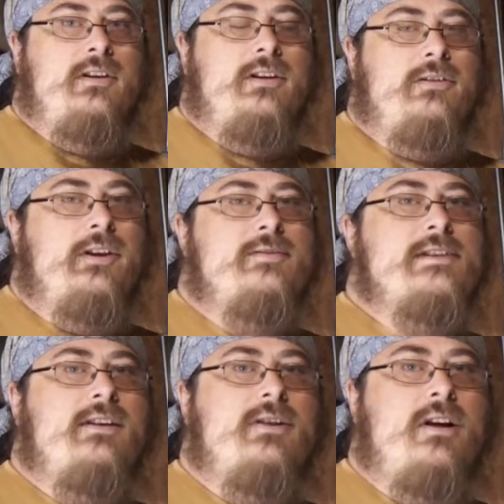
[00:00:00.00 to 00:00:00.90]
You'll notice
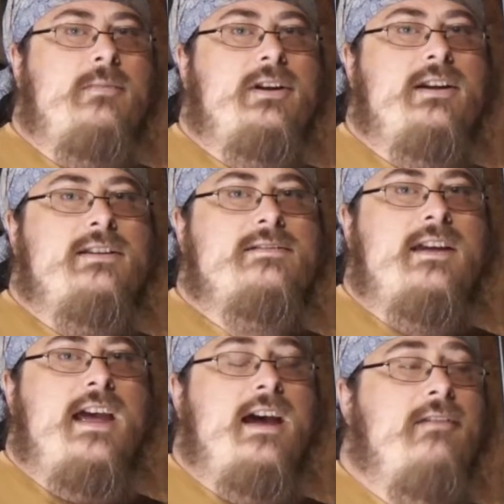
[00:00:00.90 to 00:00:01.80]
how common it is to
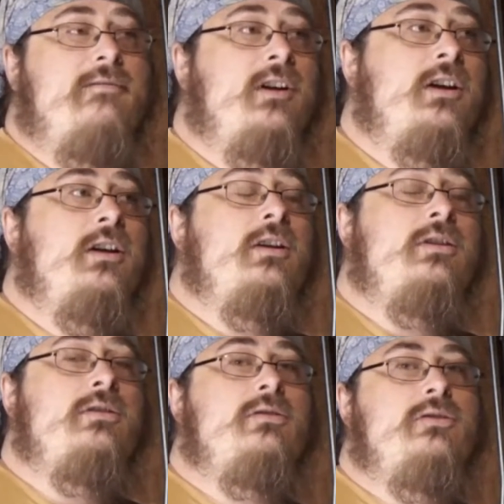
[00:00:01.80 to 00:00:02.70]
have
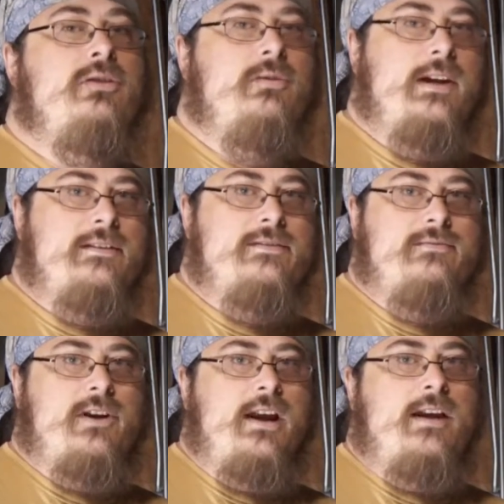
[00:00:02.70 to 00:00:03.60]
2 gigs
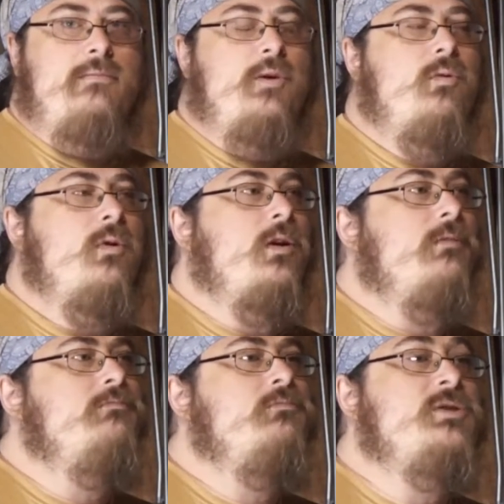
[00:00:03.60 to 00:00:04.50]
of RAM
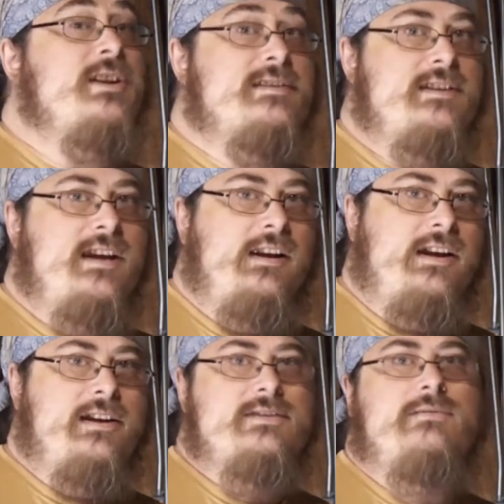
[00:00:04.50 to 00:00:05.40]
or 16
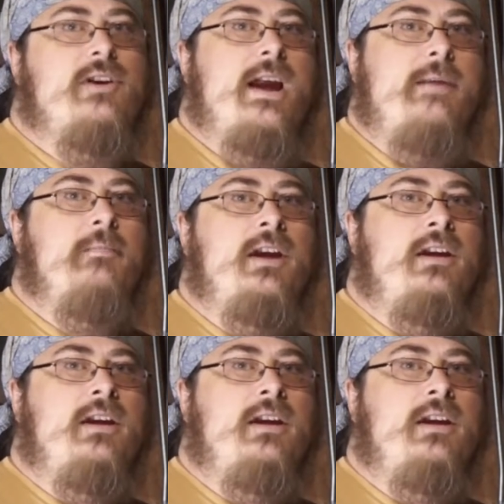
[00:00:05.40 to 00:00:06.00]
gigs of RAM.